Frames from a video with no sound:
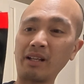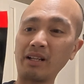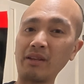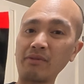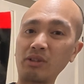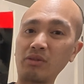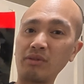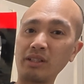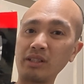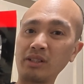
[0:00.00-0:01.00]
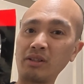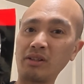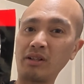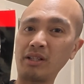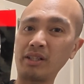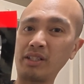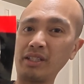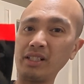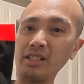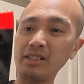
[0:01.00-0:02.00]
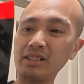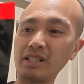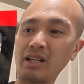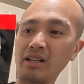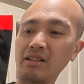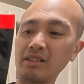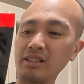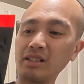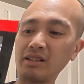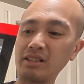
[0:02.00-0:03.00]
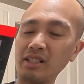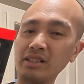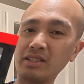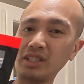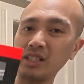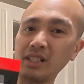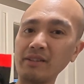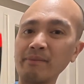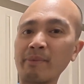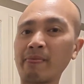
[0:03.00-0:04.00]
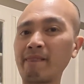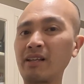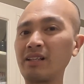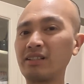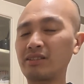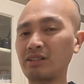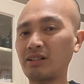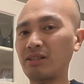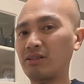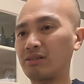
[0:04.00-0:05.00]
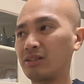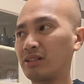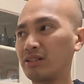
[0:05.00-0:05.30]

leftovers on these on this chicken. So